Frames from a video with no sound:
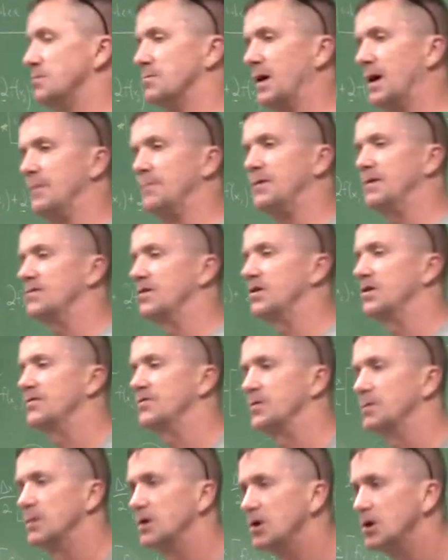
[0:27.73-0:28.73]
might be very
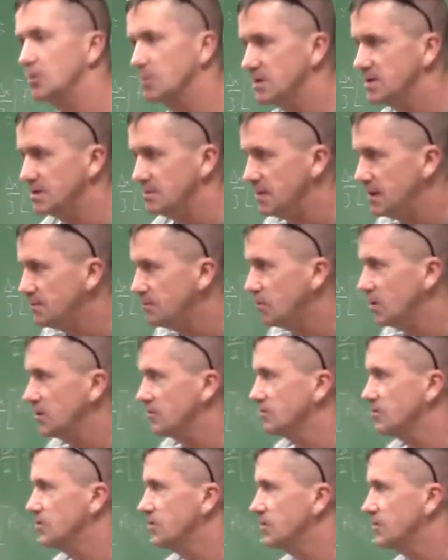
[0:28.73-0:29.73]
familiar with the
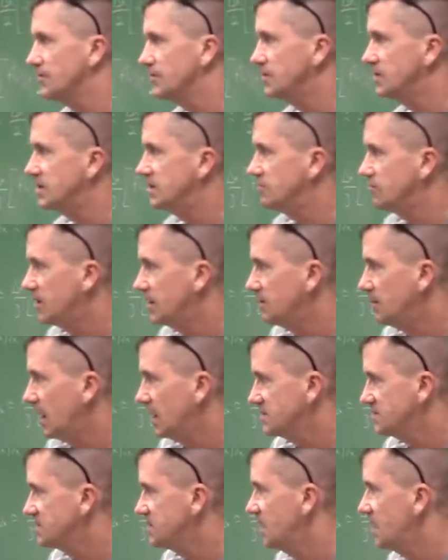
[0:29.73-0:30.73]
midpoint rule if you did
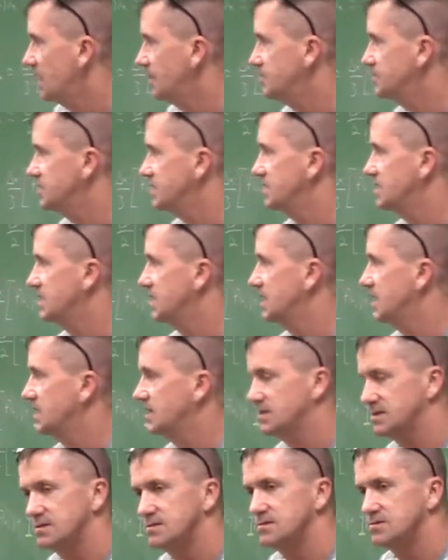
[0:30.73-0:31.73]
Riemann sums and
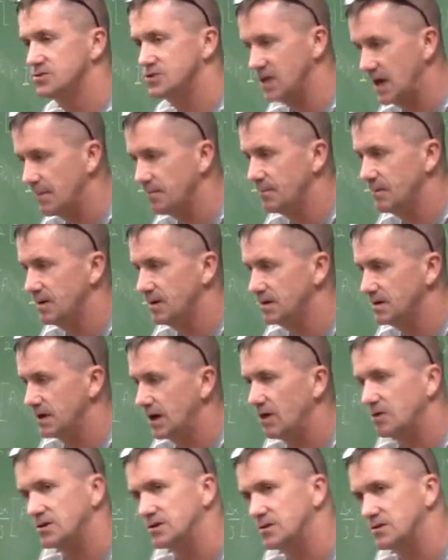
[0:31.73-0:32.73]
uh, Chapman
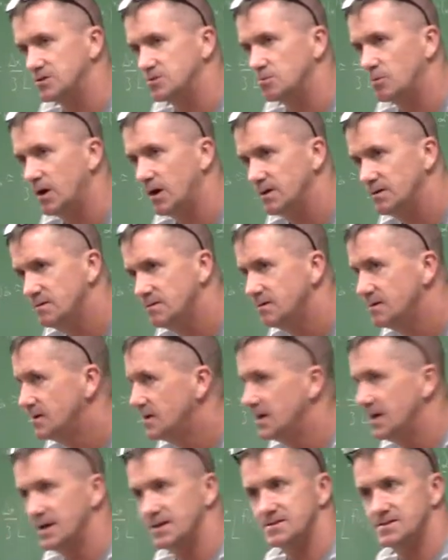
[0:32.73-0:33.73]
Calculus 1.
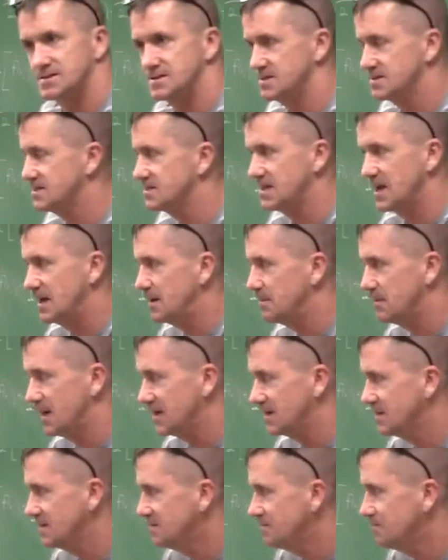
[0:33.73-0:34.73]
It's the same
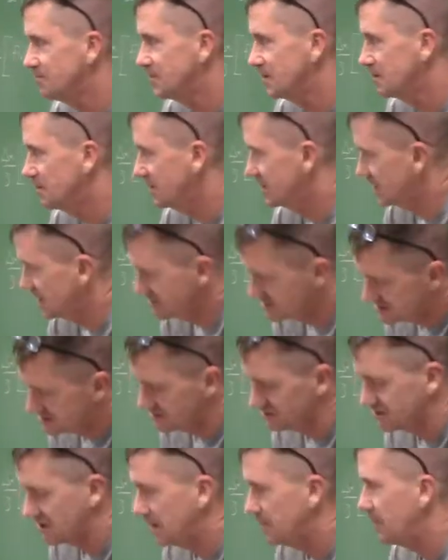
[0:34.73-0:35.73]
method, but they
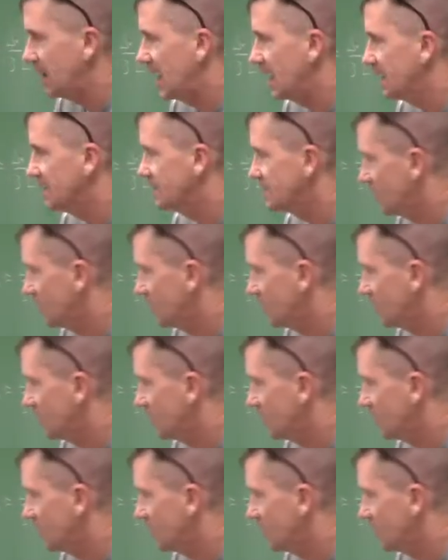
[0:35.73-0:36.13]
still come back and